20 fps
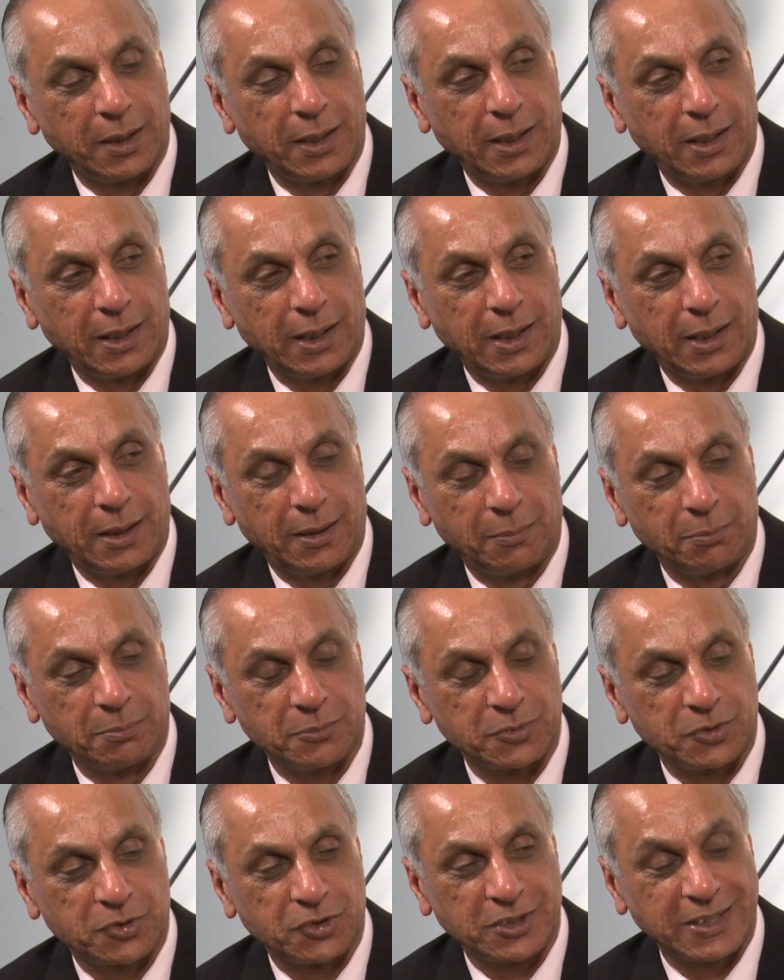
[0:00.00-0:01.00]
um,
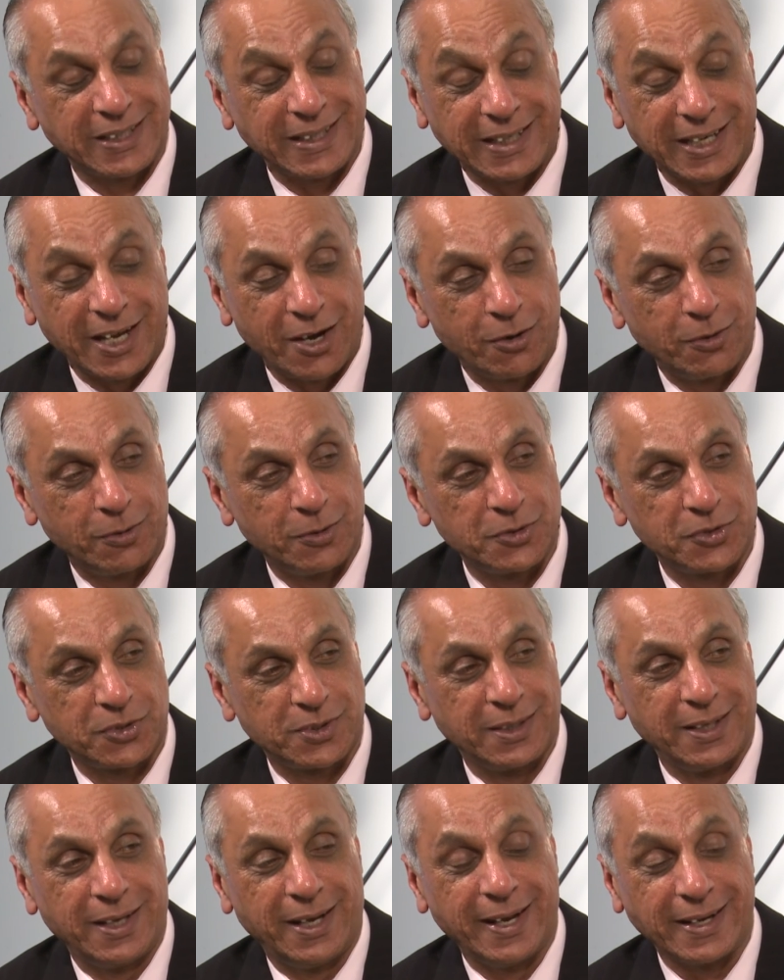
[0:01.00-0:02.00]
C E Os,
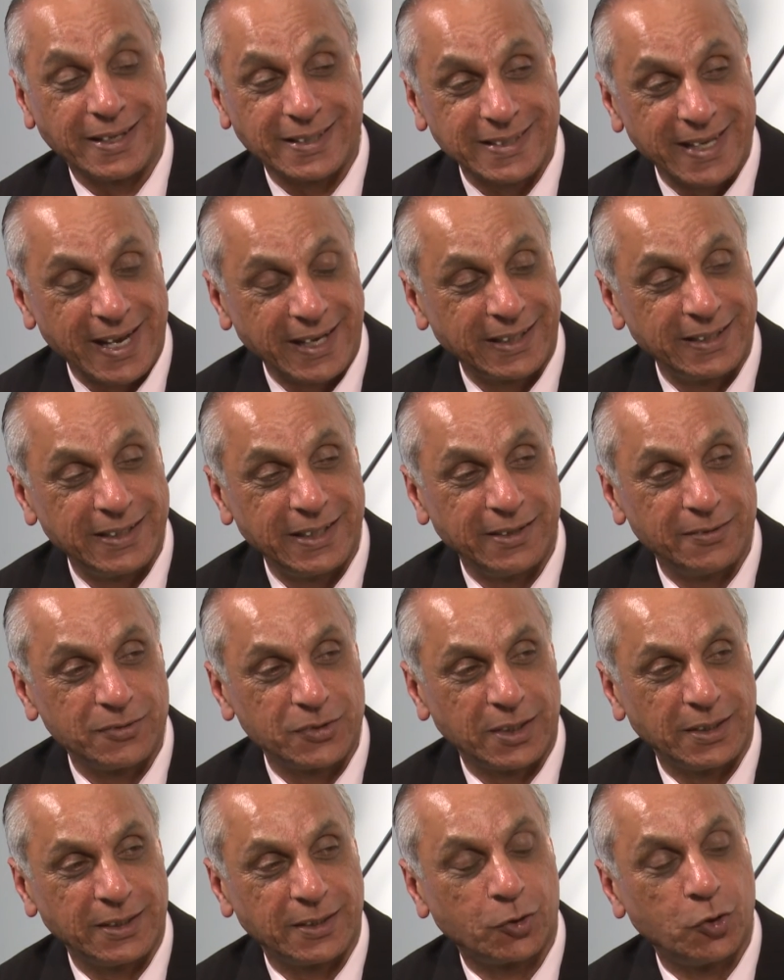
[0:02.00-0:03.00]
executives
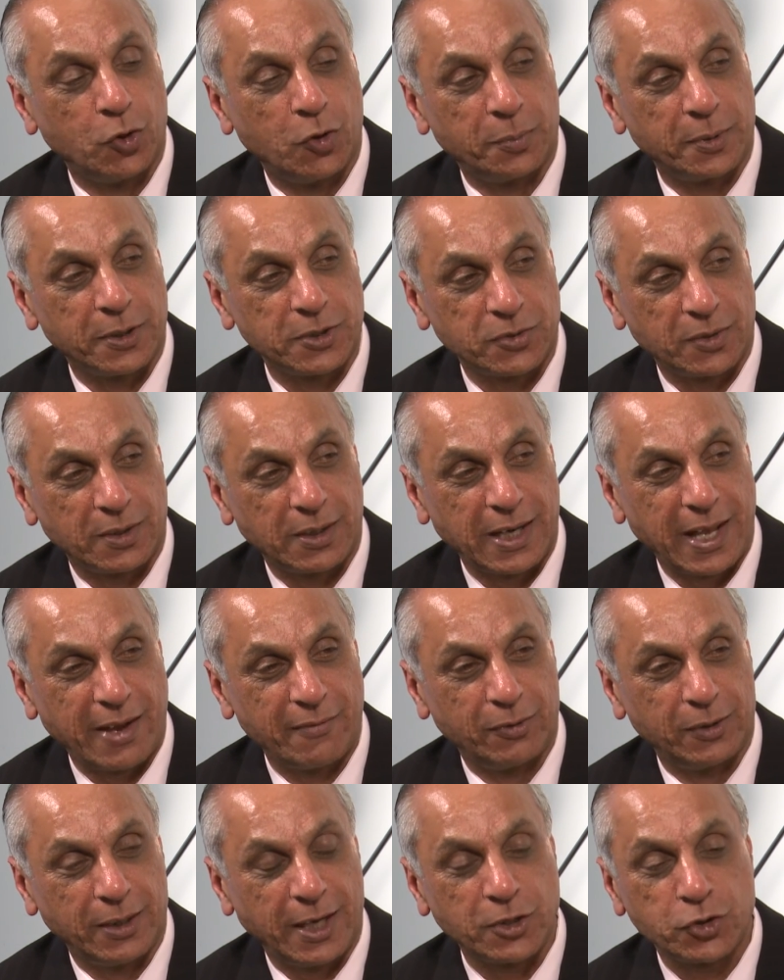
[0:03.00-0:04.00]
in the corporate sort of
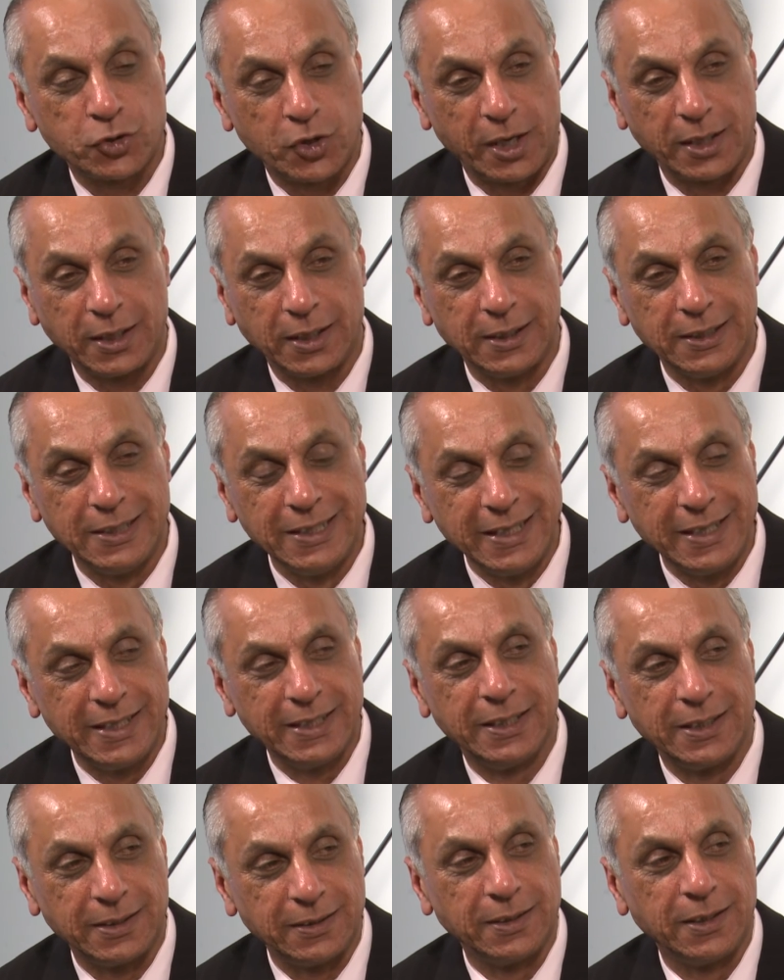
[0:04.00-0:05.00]
level, and trying to
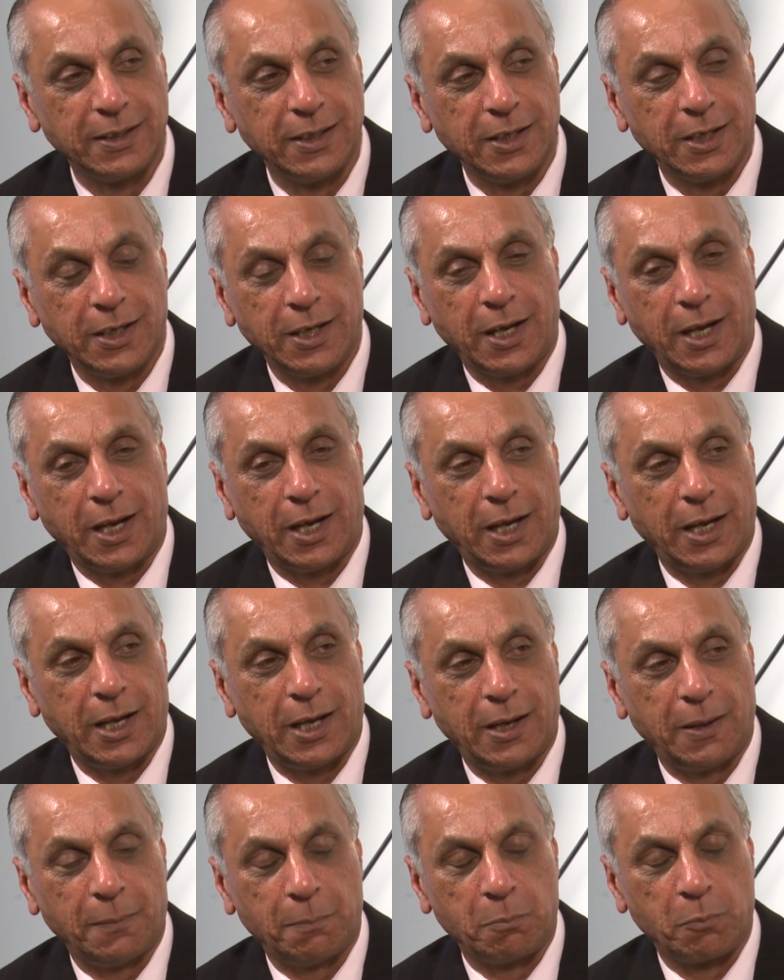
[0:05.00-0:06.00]
learn
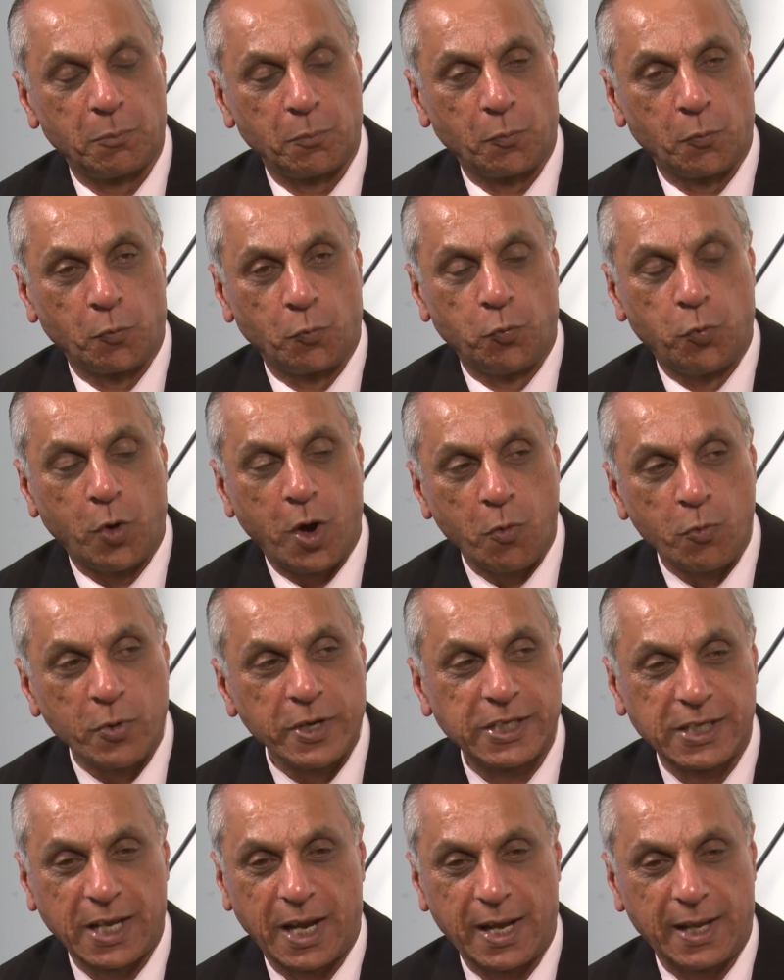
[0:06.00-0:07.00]
um, what we
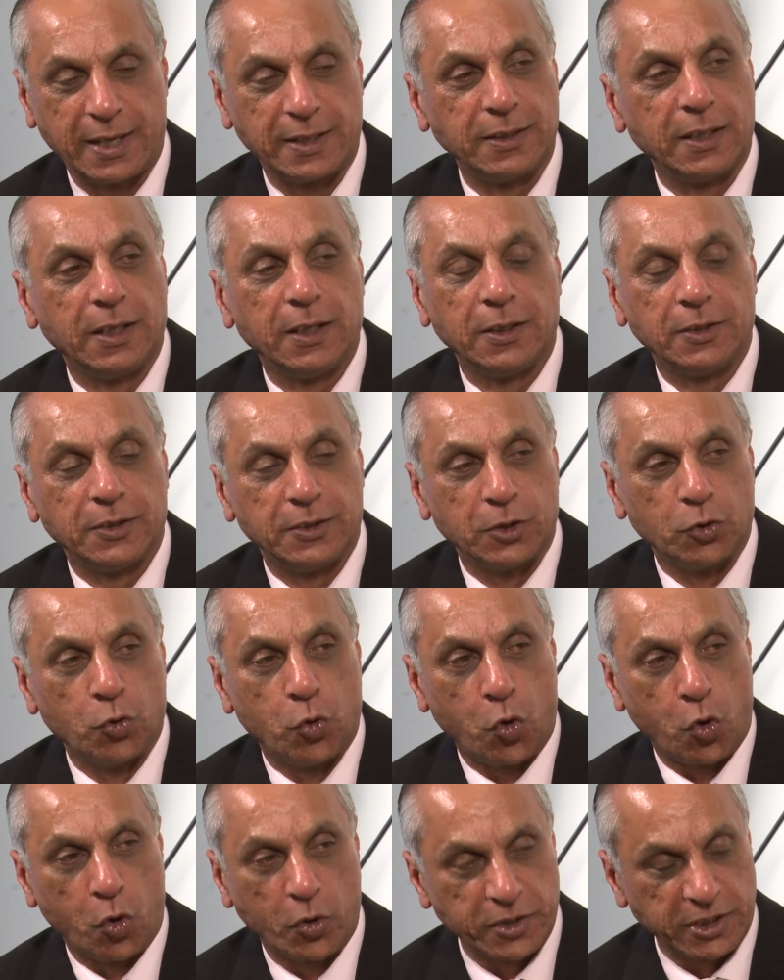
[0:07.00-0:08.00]
can, the
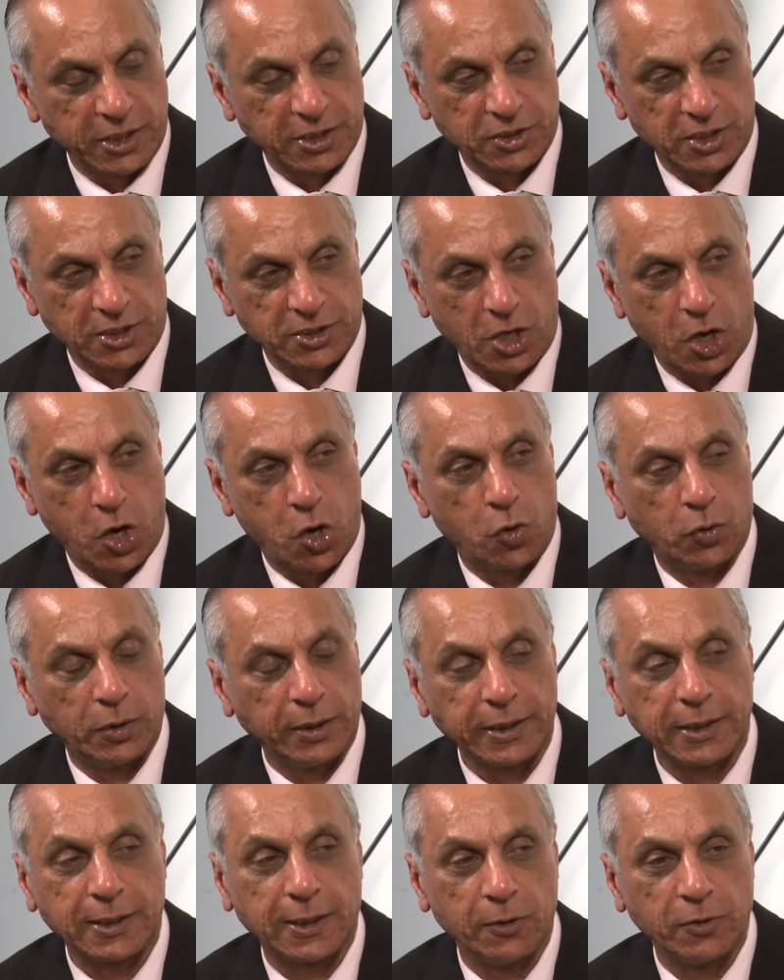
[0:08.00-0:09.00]
audience as a whole,
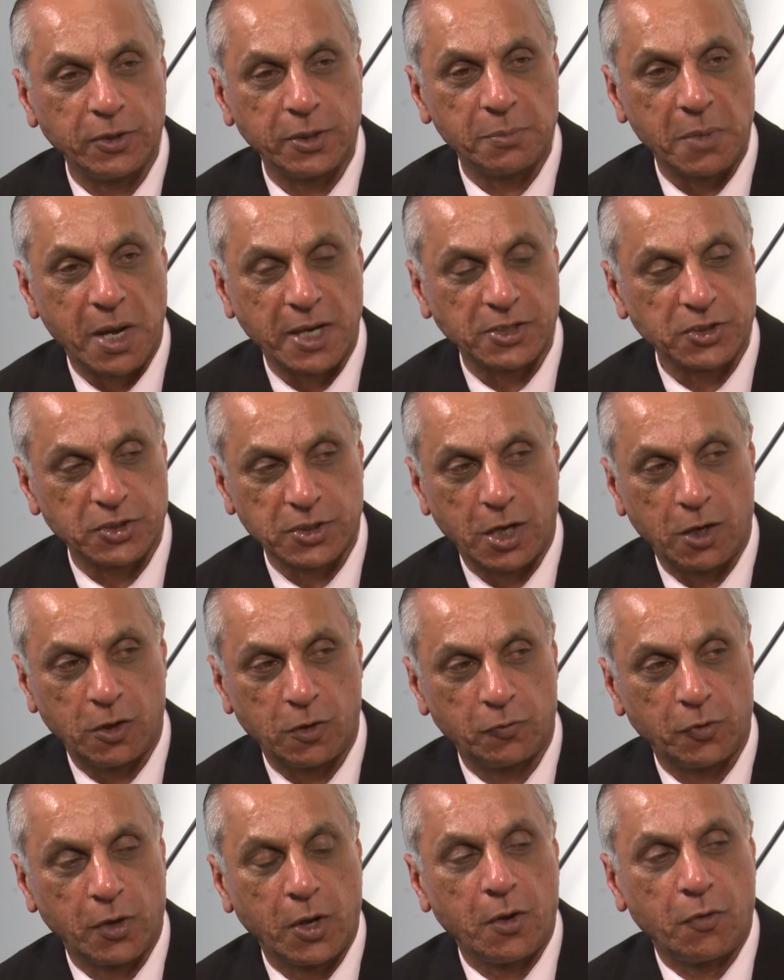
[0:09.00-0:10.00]
including
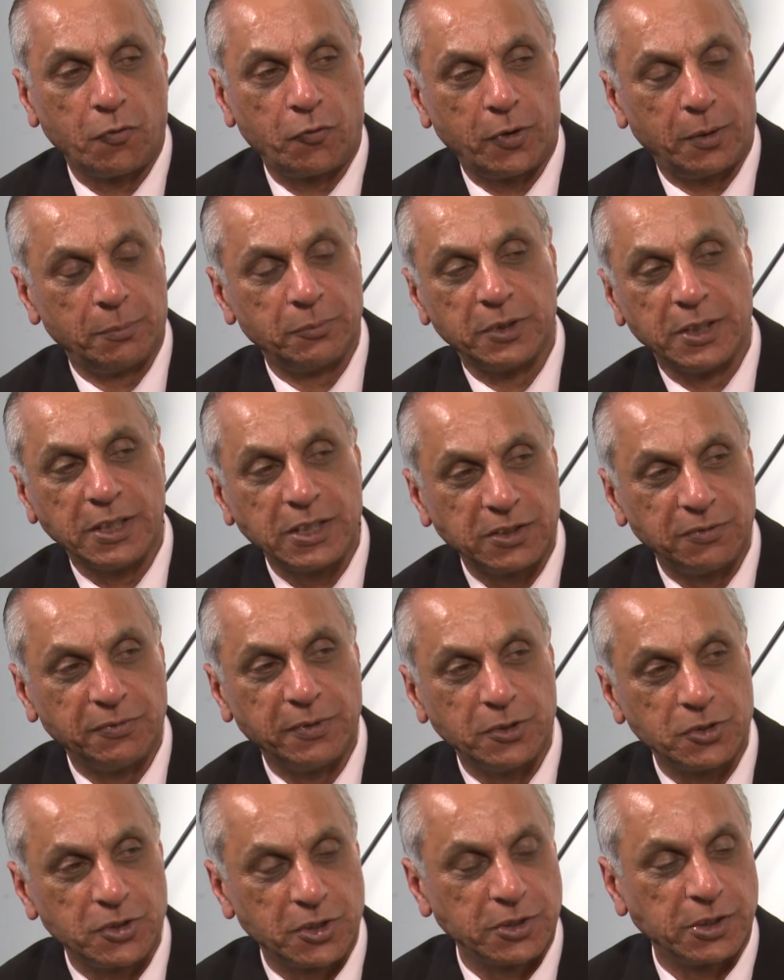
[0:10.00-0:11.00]
myself, from the
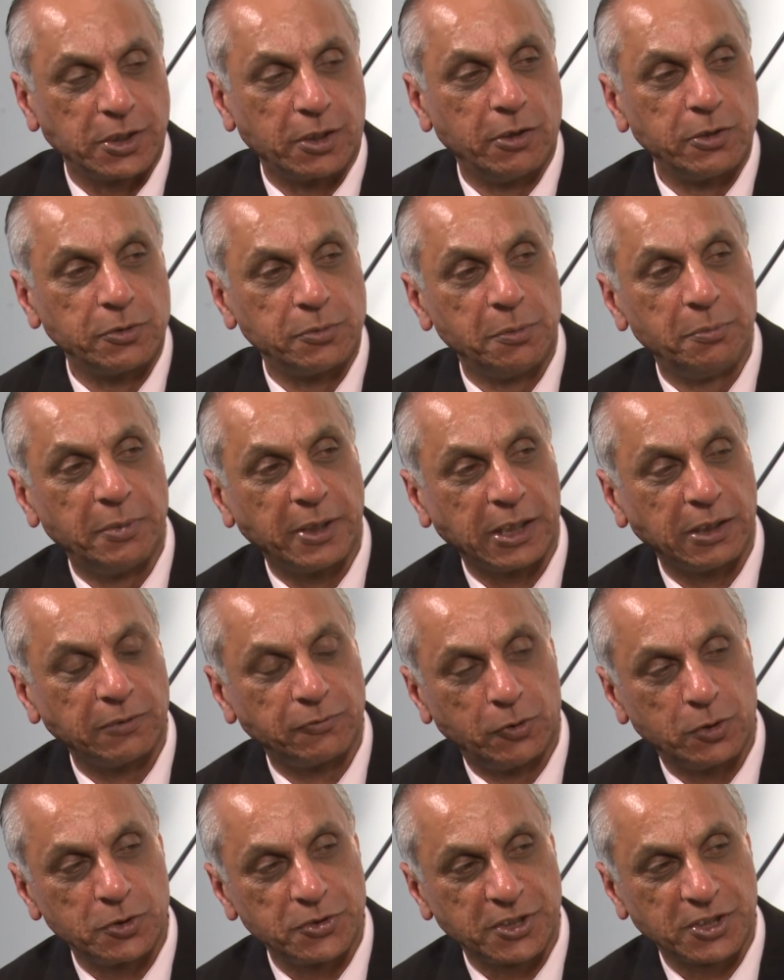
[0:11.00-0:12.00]
interviews that you're going to be bringing
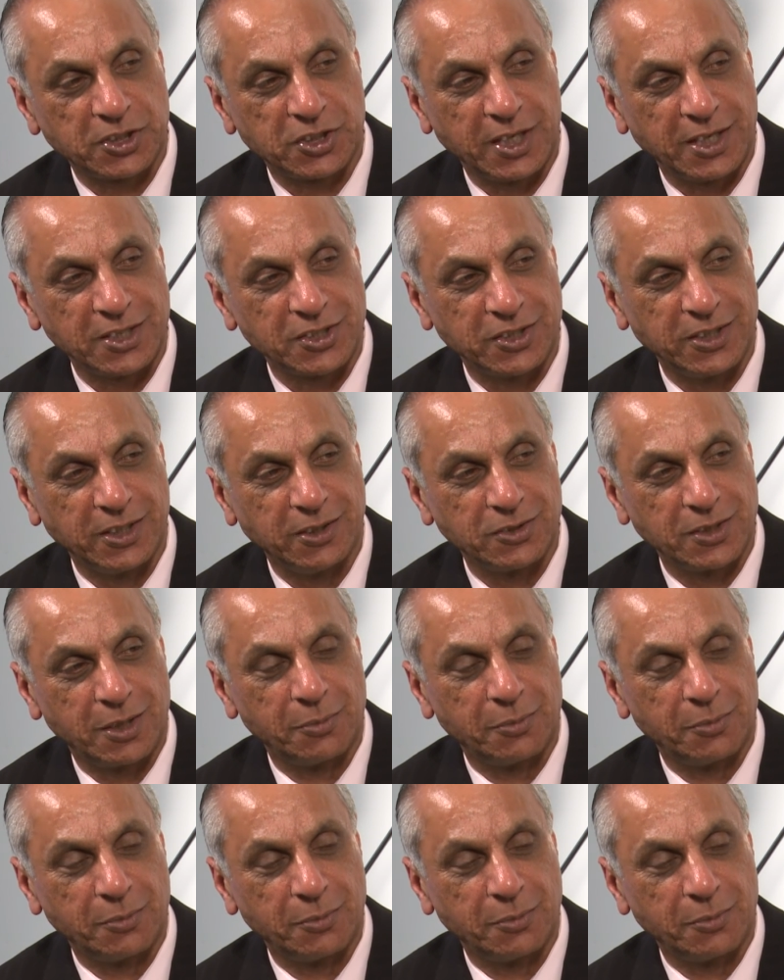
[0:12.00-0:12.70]
for Success News.